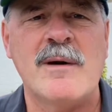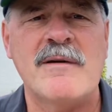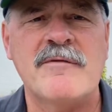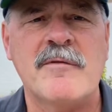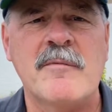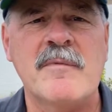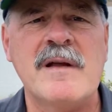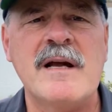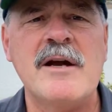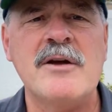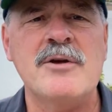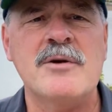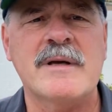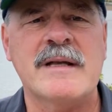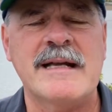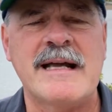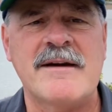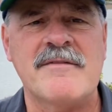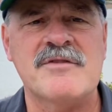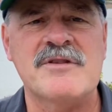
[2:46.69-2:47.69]
And from there you
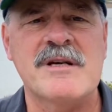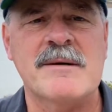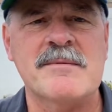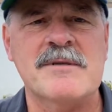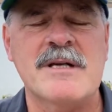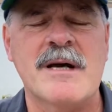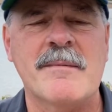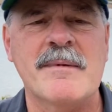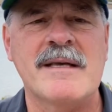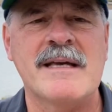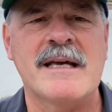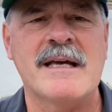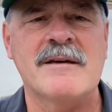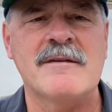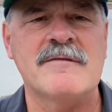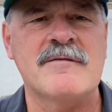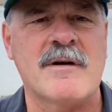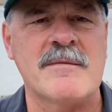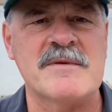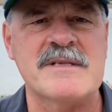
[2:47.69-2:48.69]
can have ships coming in
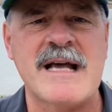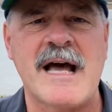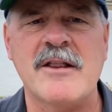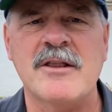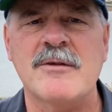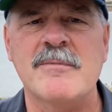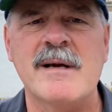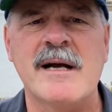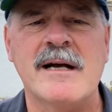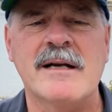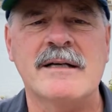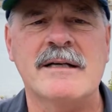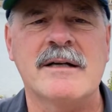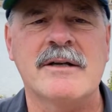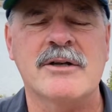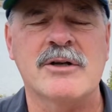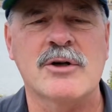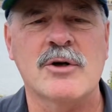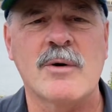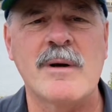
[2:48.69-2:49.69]
from South America,
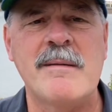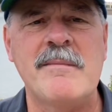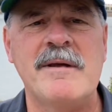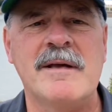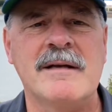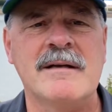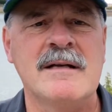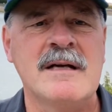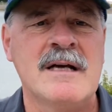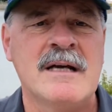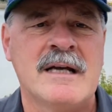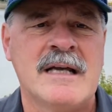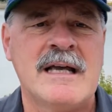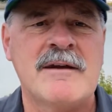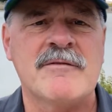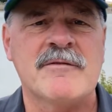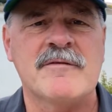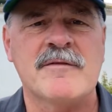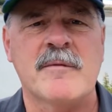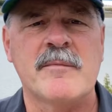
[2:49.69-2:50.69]
the Caribbean,
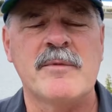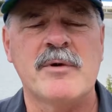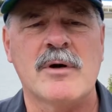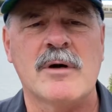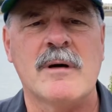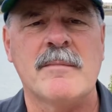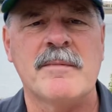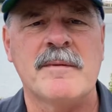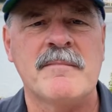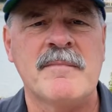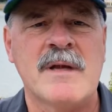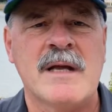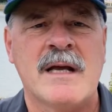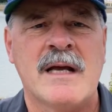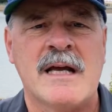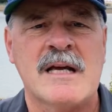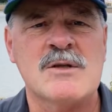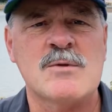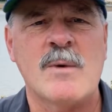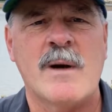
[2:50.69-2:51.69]
even from Europe,
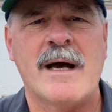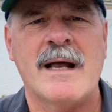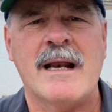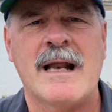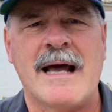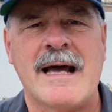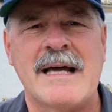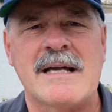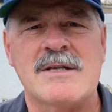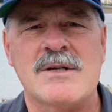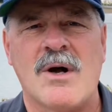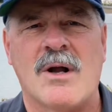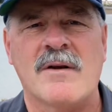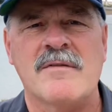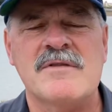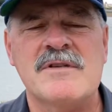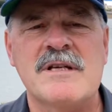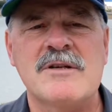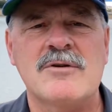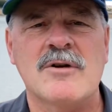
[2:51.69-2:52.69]
as well as all
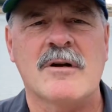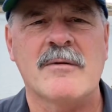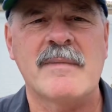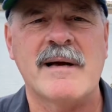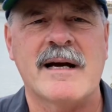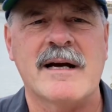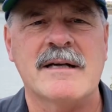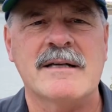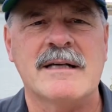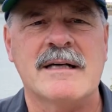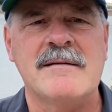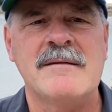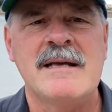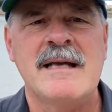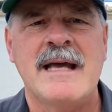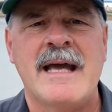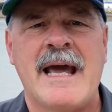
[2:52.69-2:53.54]
of Central America.